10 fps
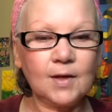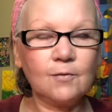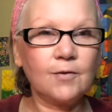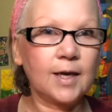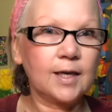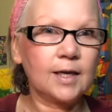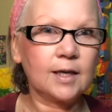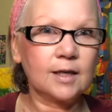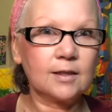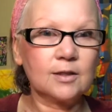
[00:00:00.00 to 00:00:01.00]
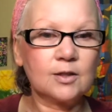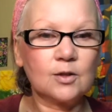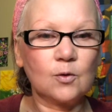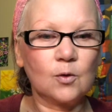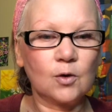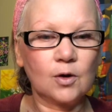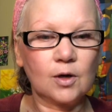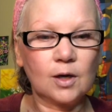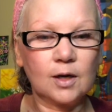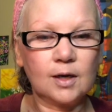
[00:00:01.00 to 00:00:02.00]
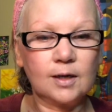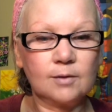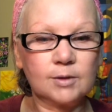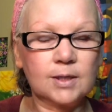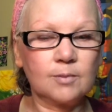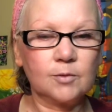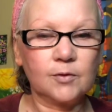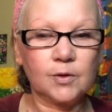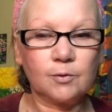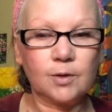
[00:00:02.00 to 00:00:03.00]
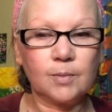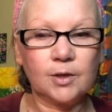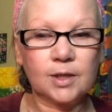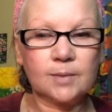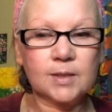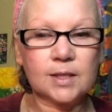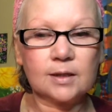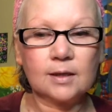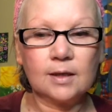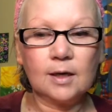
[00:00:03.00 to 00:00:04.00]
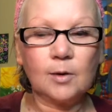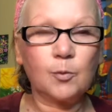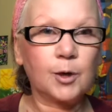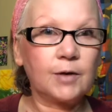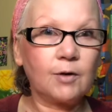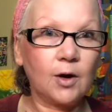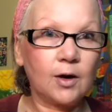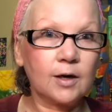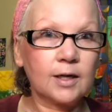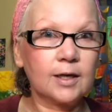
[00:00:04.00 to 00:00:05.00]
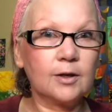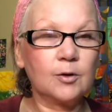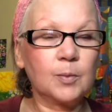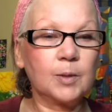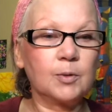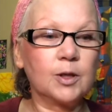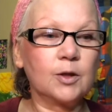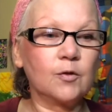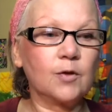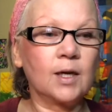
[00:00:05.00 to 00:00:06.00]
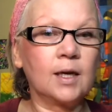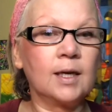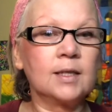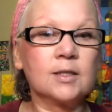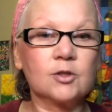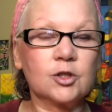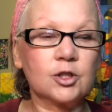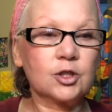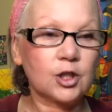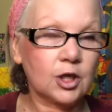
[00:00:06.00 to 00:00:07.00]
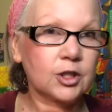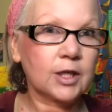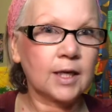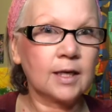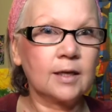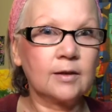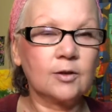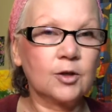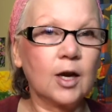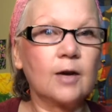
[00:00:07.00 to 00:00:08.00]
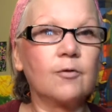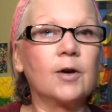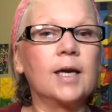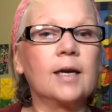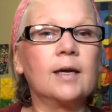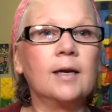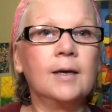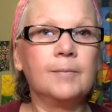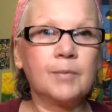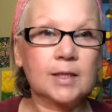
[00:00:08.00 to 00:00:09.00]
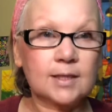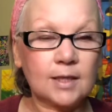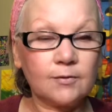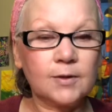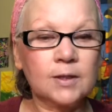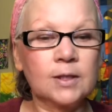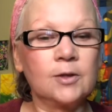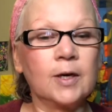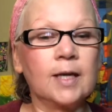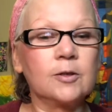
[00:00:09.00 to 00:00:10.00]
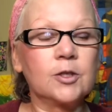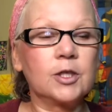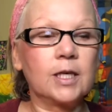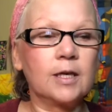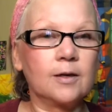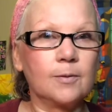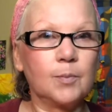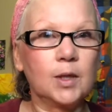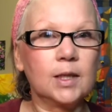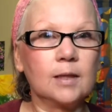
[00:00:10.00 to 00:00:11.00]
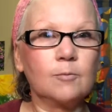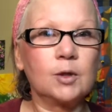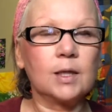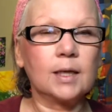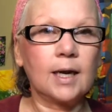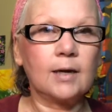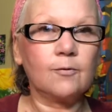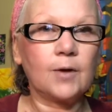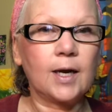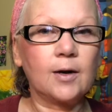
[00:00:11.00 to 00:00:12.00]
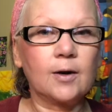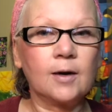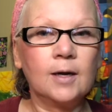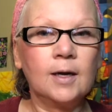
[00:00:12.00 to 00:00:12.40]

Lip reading: Vikings, or what's that movie with Mel Gibson, Braveheart, you know, people on the front lines, they're just charging in and they're not afraid. That's definitely your energy here. But with the Nine of Fire,